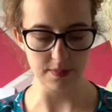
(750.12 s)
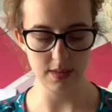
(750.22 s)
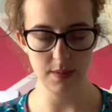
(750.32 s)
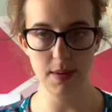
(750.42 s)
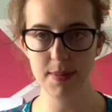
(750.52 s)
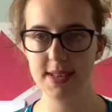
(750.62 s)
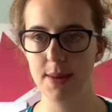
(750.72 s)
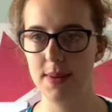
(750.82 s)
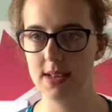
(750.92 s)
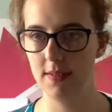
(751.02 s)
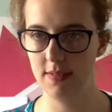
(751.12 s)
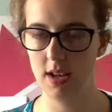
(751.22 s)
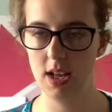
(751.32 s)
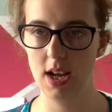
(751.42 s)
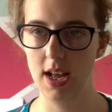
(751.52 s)
maybe set myself
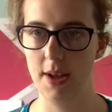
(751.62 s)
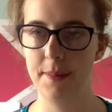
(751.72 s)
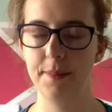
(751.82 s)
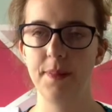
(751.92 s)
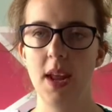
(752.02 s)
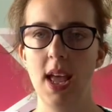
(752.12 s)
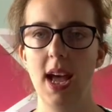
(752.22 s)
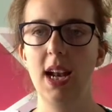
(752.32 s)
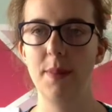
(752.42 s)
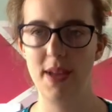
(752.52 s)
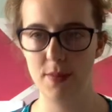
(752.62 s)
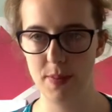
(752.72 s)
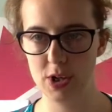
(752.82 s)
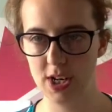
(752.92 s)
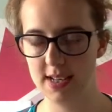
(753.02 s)
a little bit of a
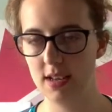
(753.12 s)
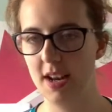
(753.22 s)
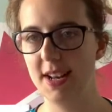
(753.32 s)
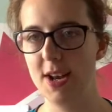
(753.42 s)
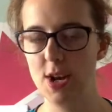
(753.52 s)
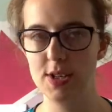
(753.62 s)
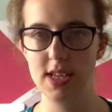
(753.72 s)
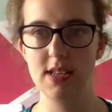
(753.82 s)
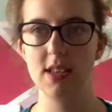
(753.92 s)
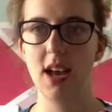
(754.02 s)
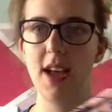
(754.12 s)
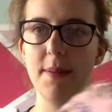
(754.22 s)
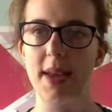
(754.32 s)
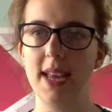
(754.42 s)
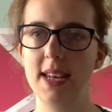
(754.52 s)
budget aside. I noticed
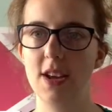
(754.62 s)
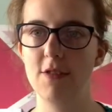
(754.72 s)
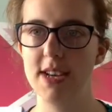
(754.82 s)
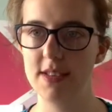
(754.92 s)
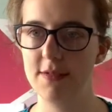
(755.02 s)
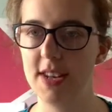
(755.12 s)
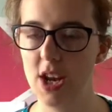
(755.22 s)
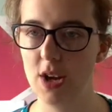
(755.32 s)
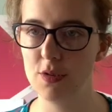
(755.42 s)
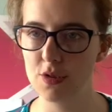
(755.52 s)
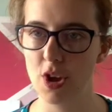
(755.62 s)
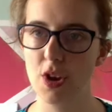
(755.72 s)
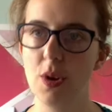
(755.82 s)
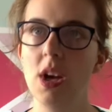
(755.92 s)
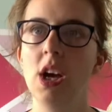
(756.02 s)
in a recent video, so
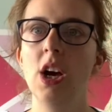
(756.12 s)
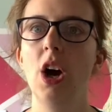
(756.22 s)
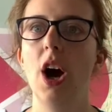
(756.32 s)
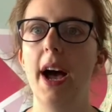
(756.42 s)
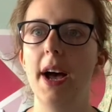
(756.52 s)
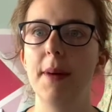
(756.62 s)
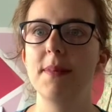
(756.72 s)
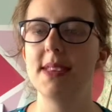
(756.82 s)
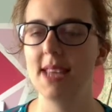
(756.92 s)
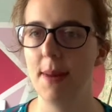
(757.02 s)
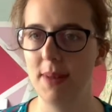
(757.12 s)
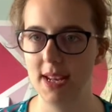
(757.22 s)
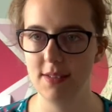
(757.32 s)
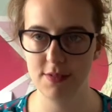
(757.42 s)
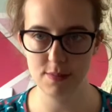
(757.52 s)

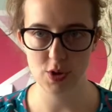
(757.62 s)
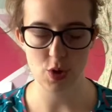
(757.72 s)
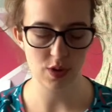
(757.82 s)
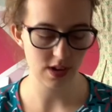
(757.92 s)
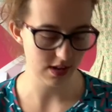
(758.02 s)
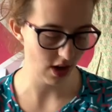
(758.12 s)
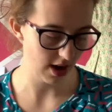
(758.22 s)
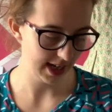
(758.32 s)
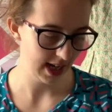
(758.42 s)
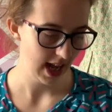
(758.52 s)
Tamlin from Sew on the Tyne